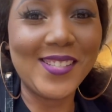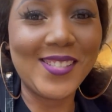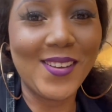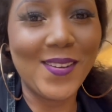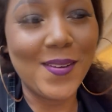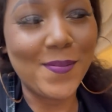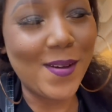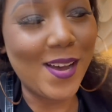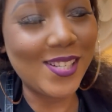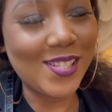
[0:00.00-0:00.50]
So
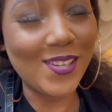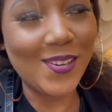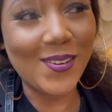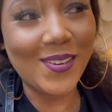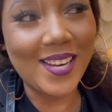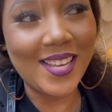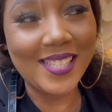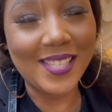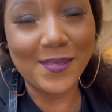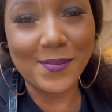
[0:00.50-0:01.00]
we're about to
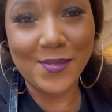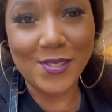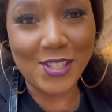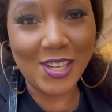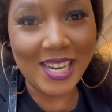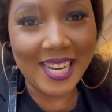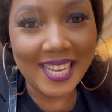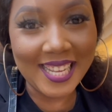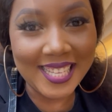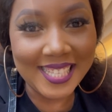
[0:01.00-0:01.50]
order some
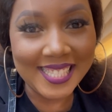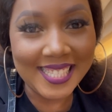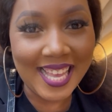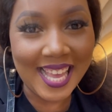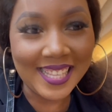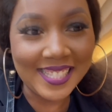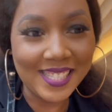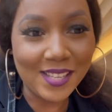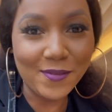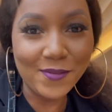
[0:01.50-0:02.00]
drinks
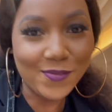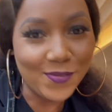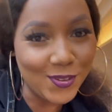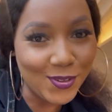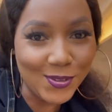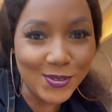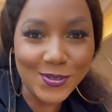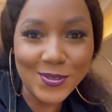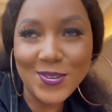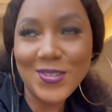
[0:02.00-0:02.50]
and some
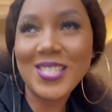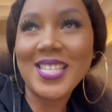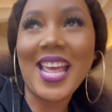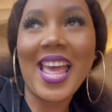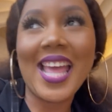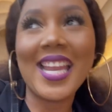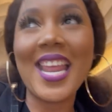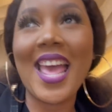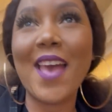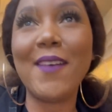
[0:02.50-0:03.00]
food
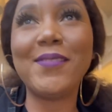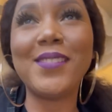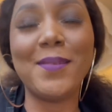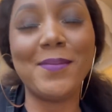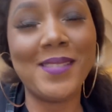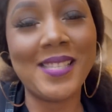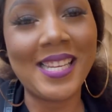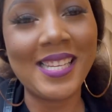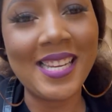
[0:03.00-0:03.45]
and have some